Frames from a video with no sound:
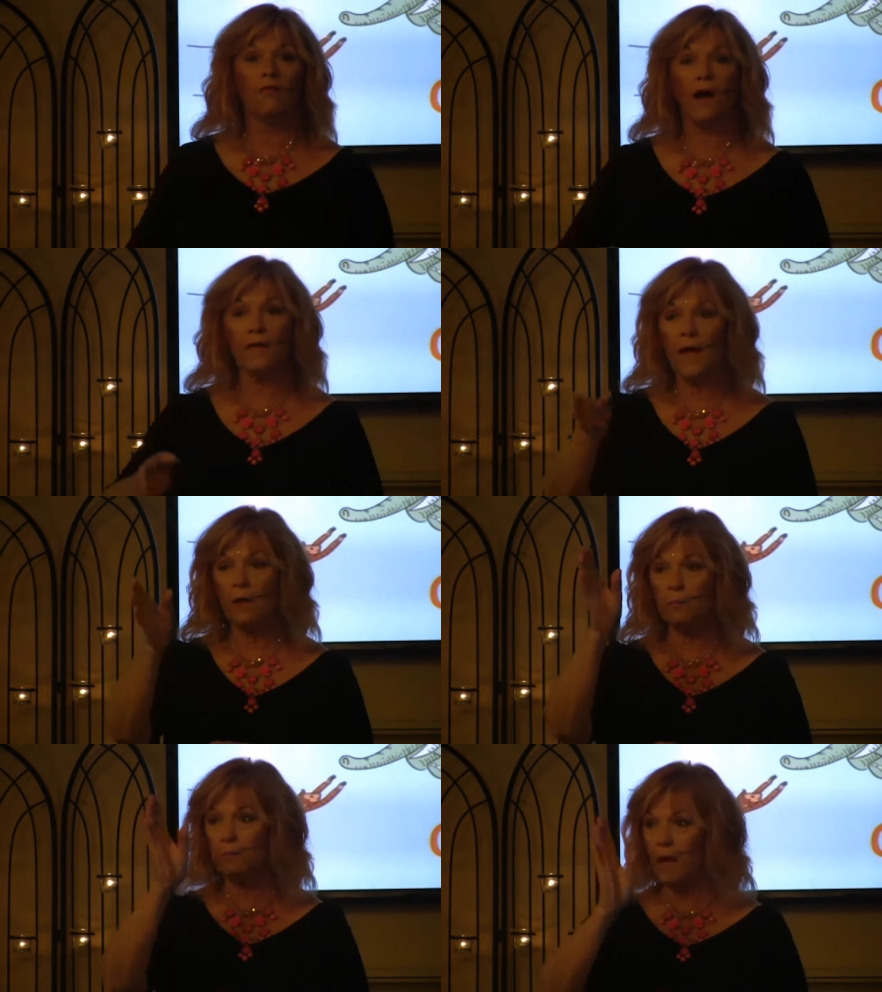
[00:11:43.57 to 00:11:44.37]
Find
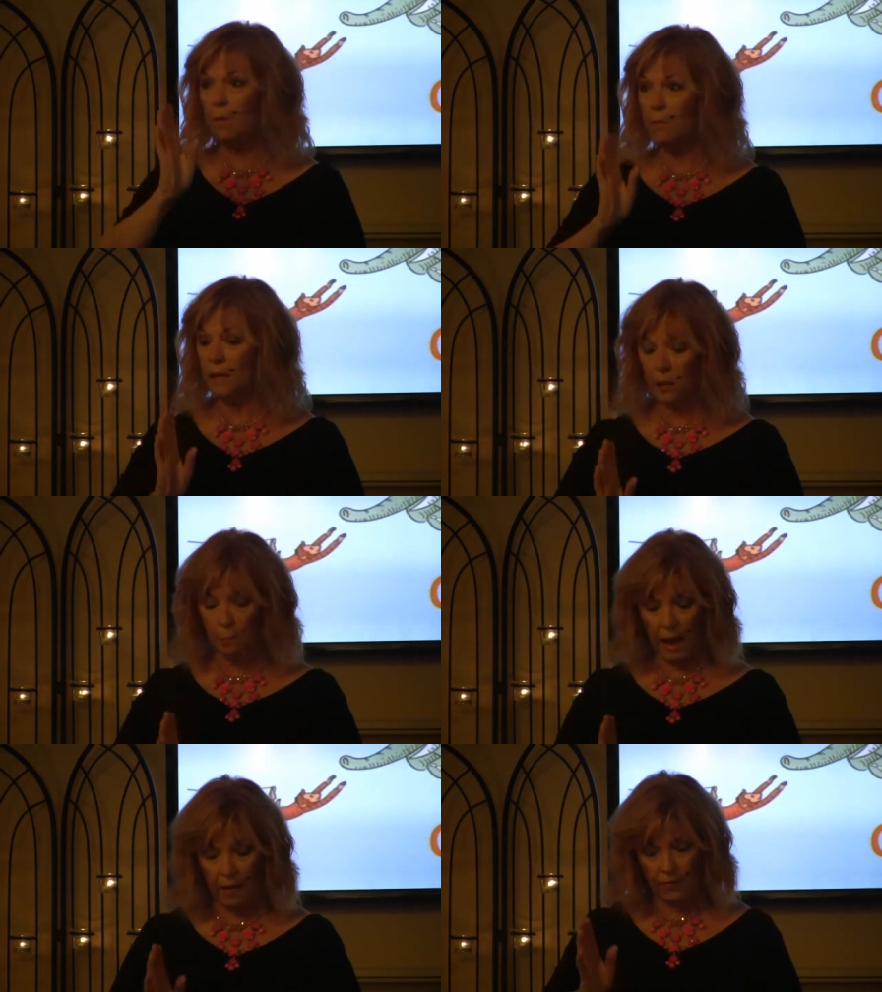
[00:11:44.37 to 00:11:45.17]
that, that middle
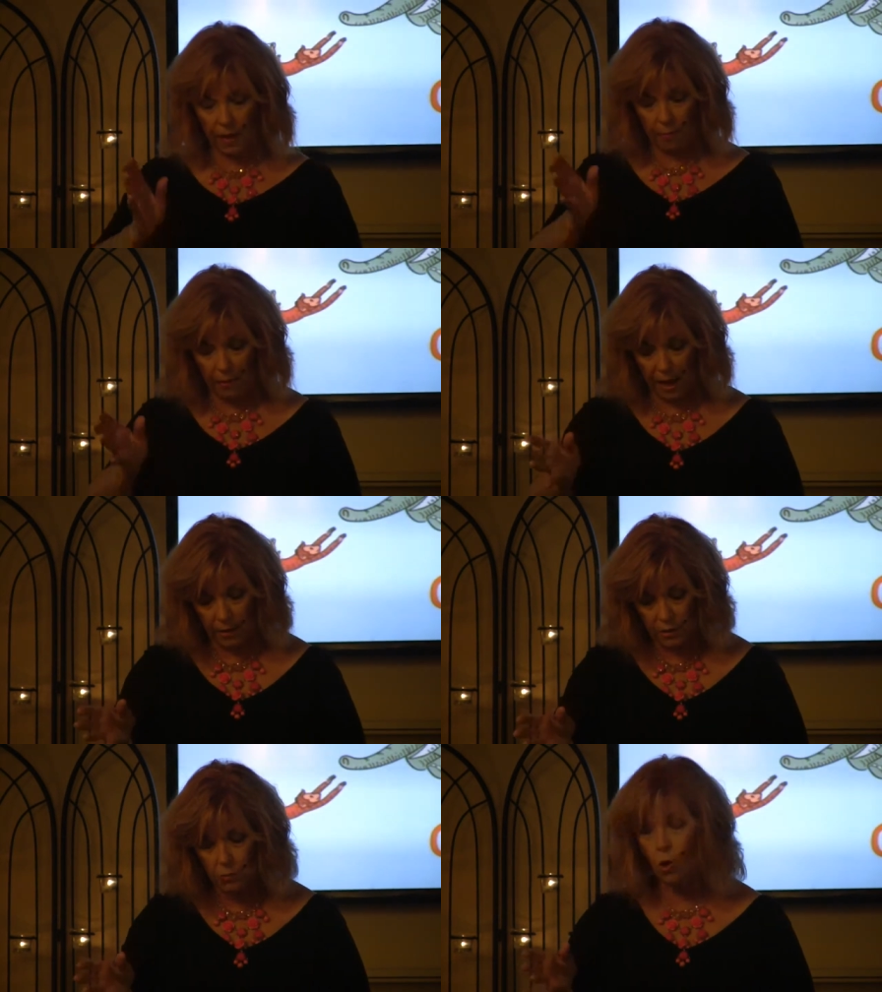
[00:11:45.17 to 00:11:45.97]
path, that
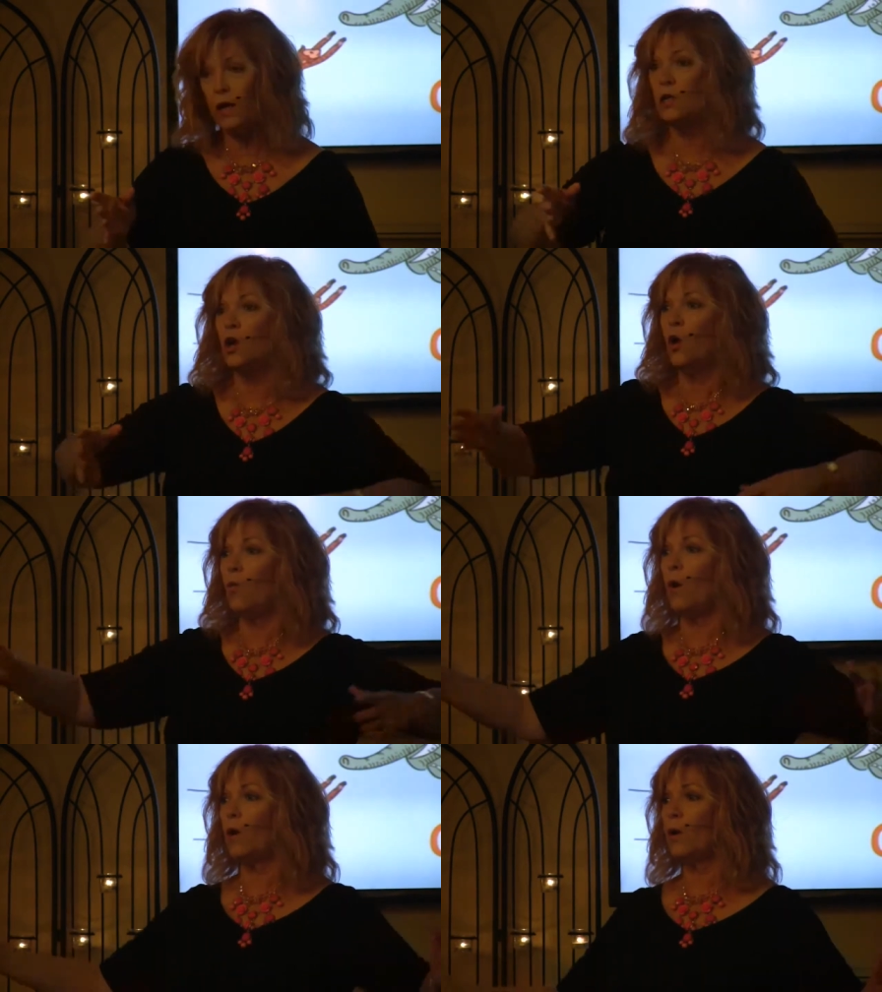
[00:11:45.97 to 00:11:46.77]
balance point
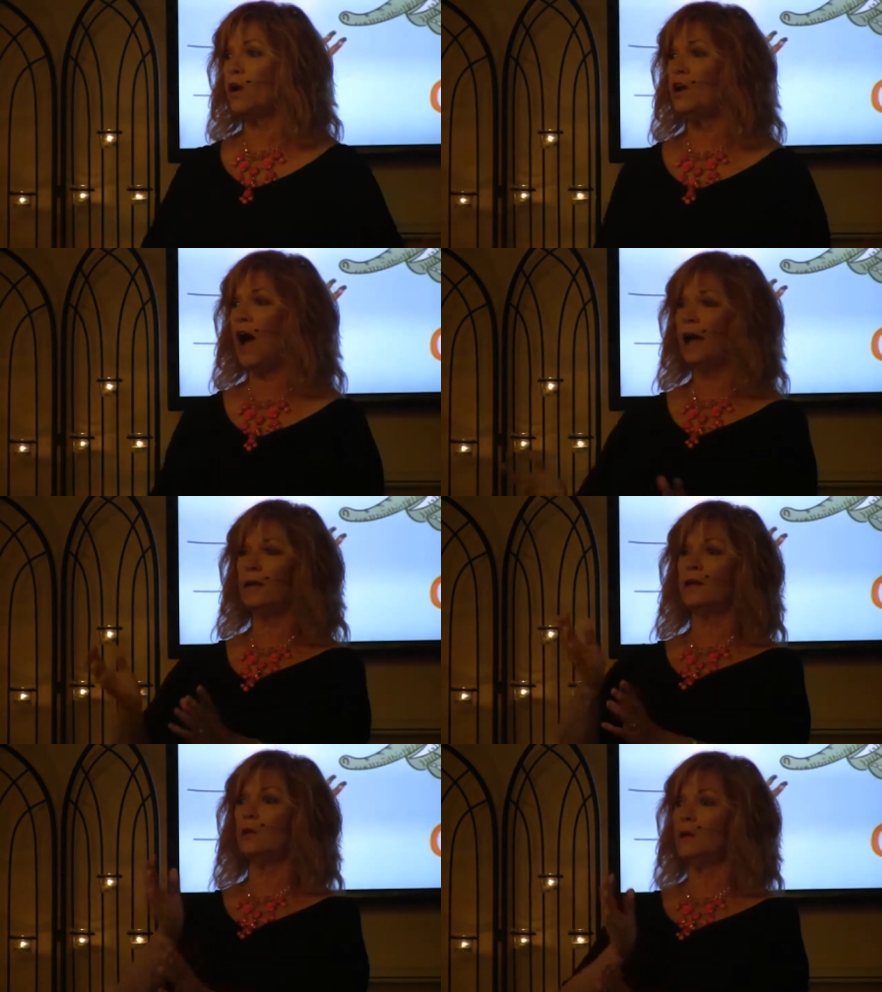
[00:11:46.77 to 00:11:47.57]
where we're not
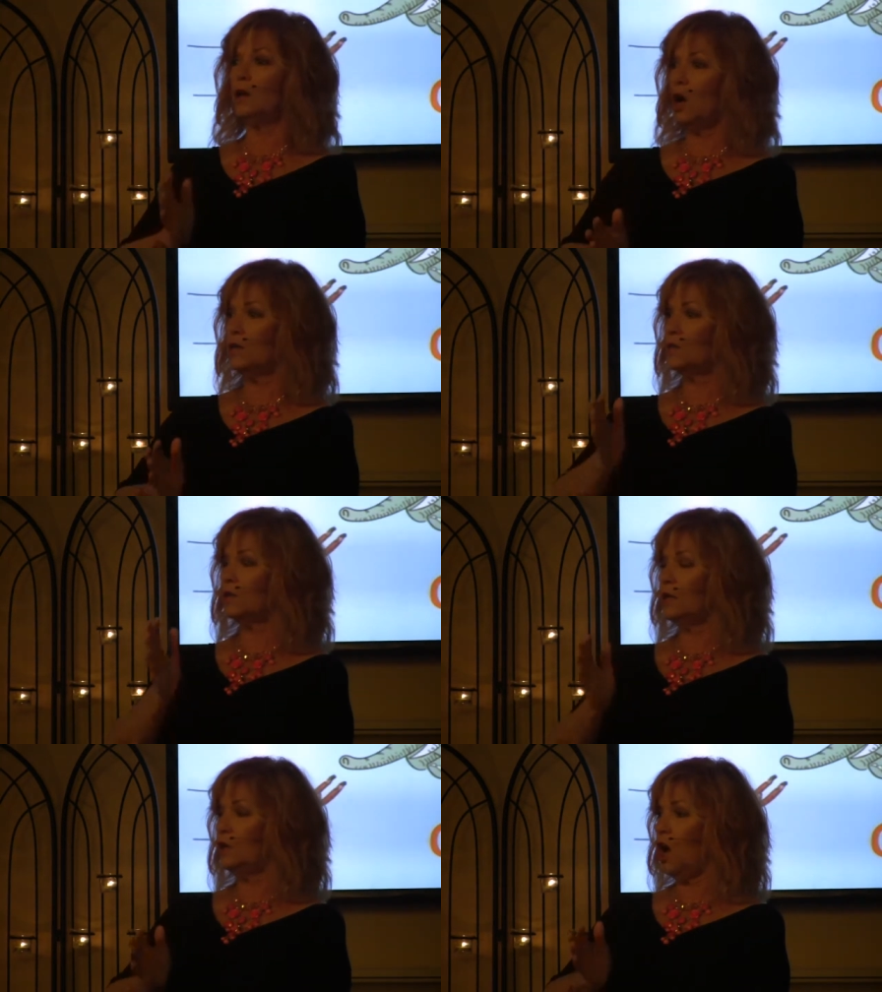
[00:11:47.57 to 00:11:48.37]
going to be
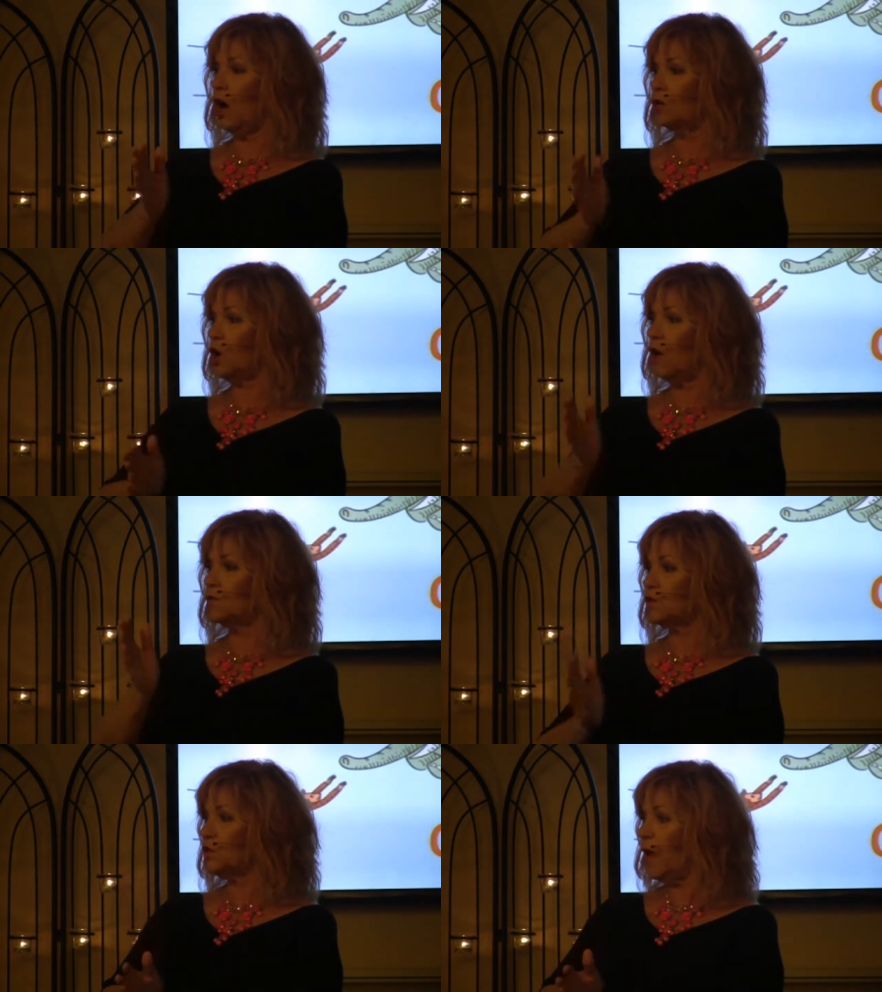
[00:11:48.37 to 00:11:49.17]
constantly knocked off
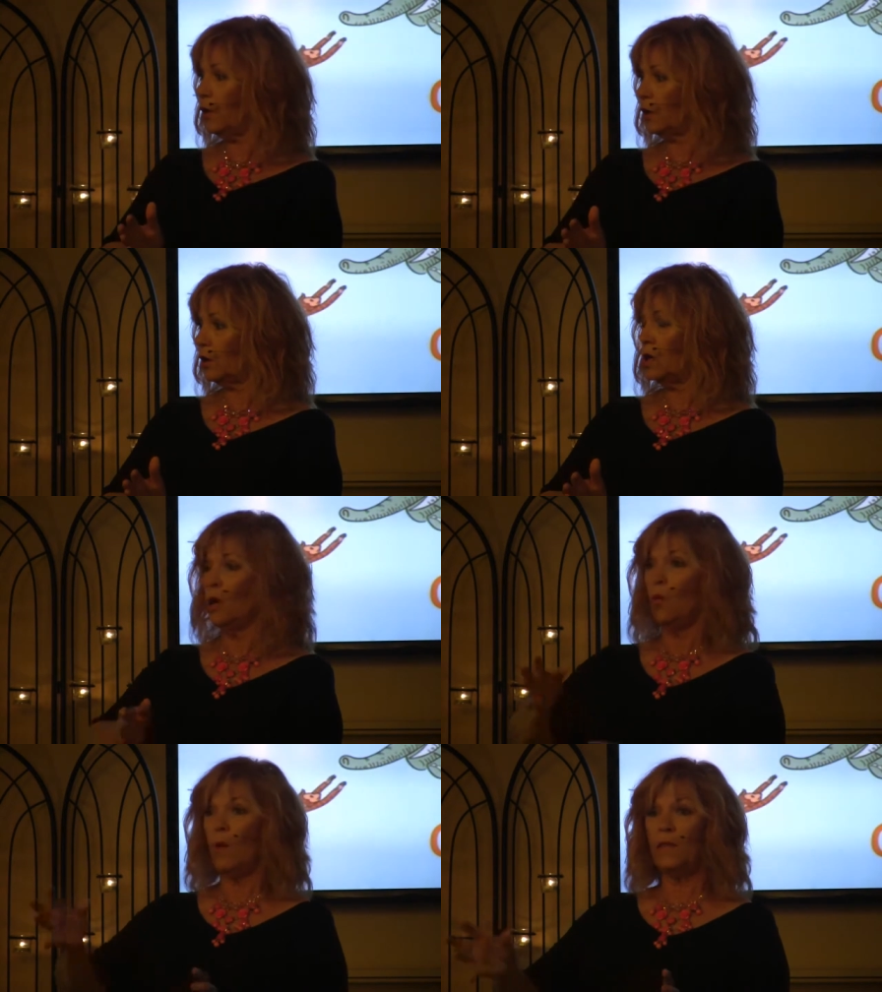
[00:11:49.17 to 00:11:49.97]
center
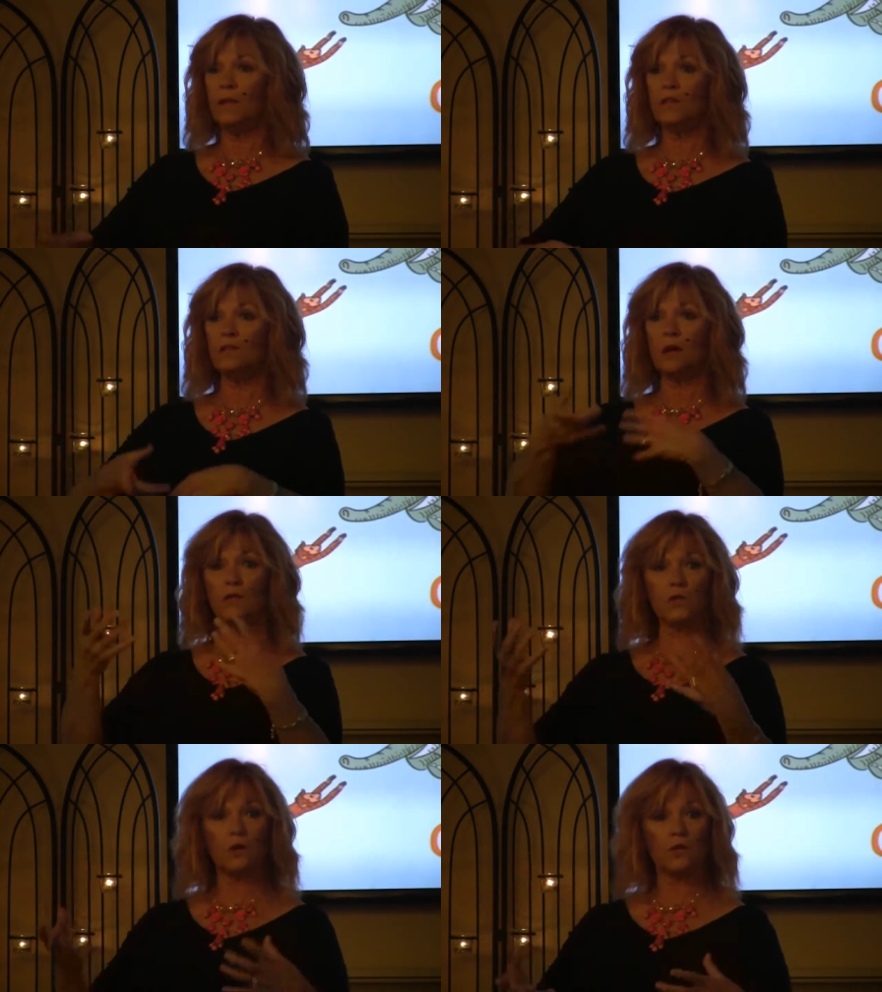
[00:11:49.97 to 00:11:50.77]
when this stuff
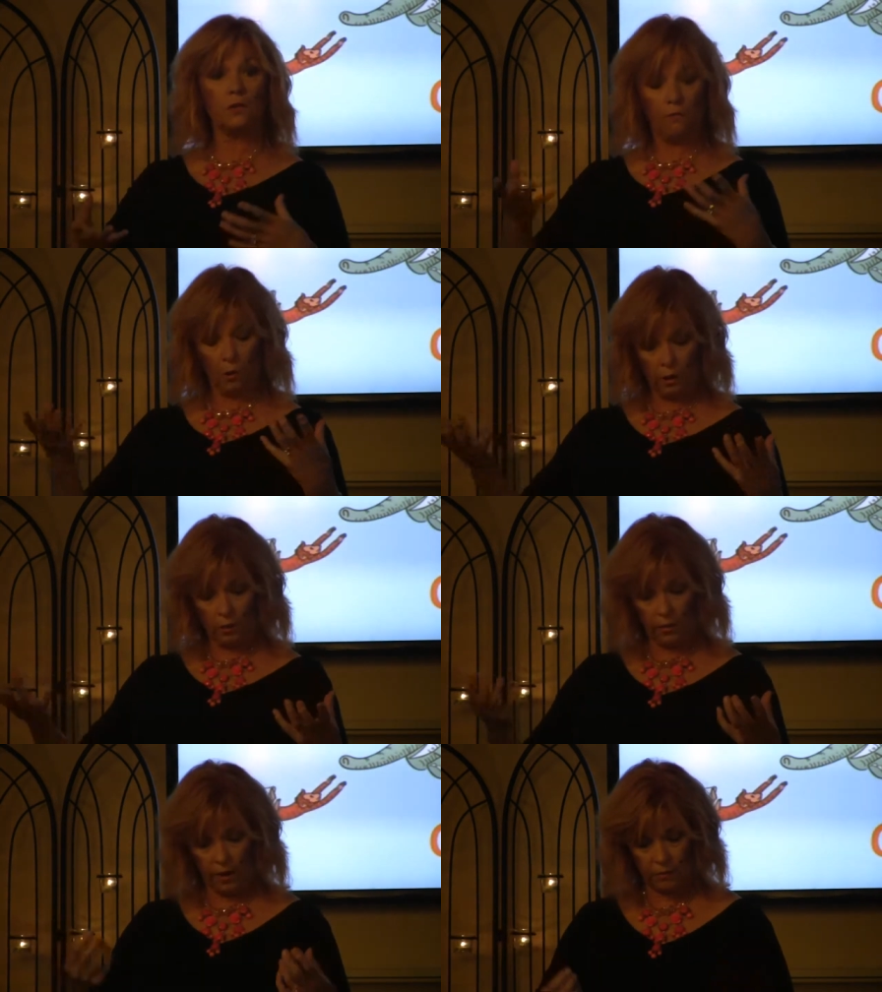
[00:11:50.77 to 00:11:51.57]
starts unfolding
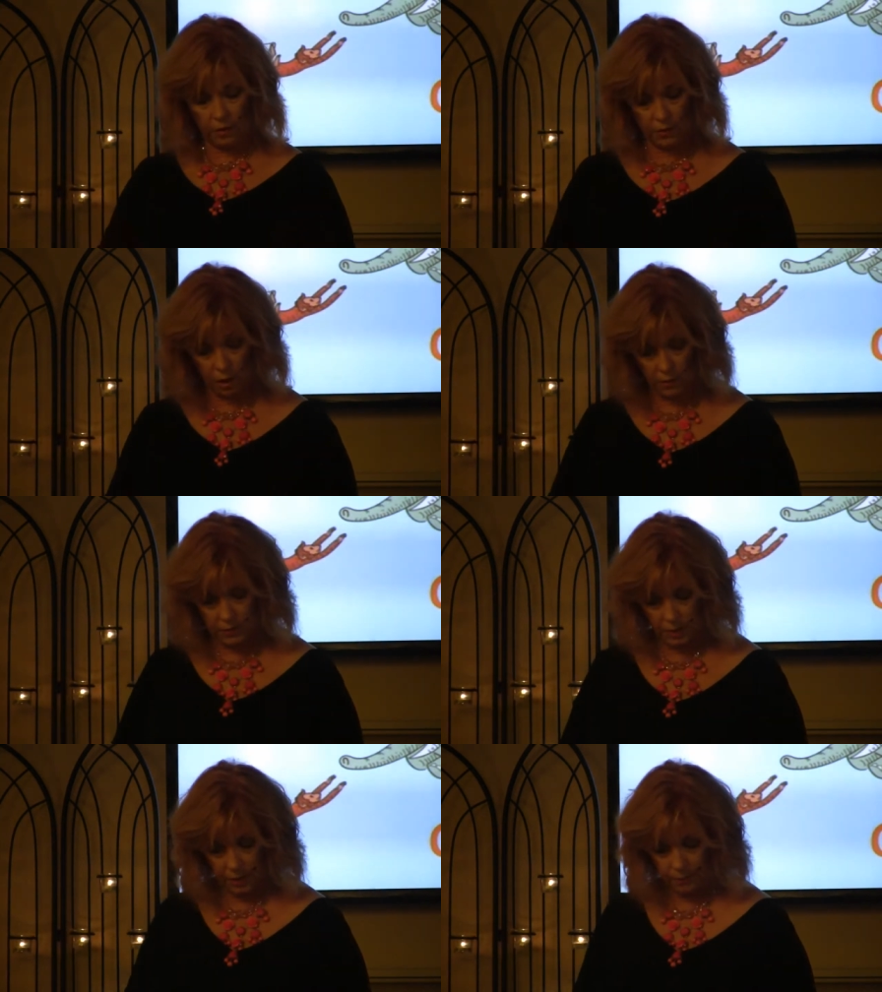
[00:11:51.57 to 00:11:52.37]
around us all the
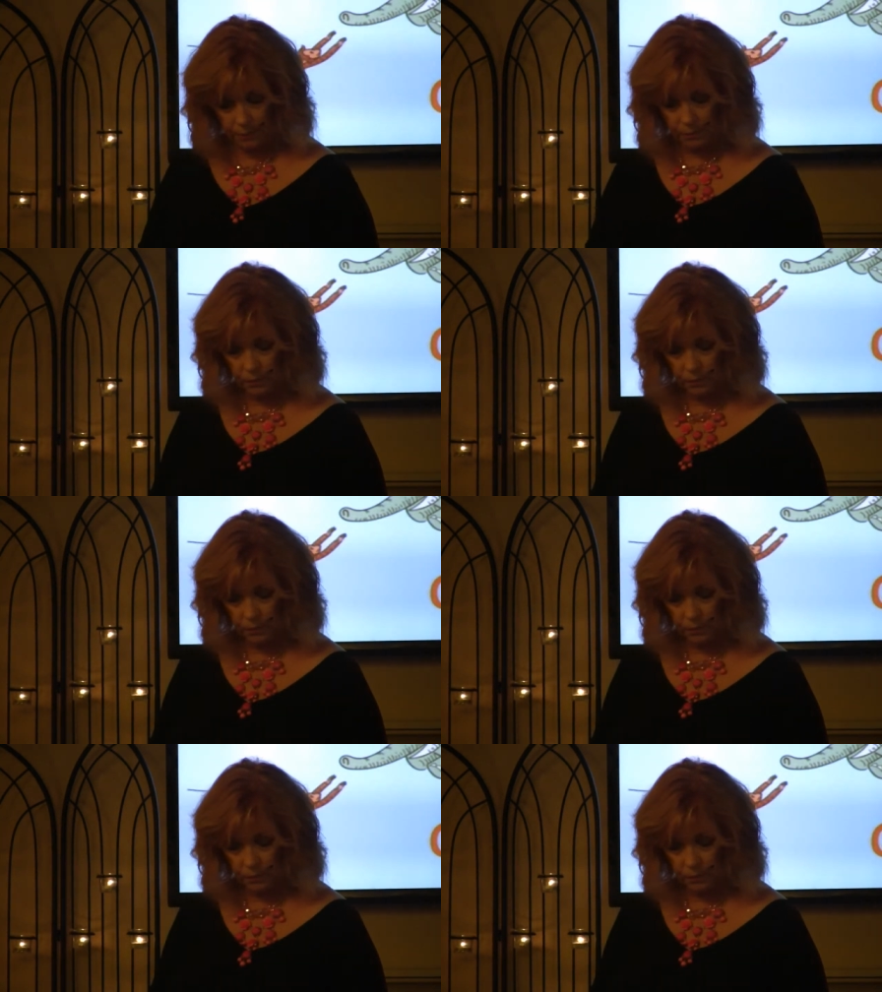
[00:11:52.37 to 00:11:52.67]
time.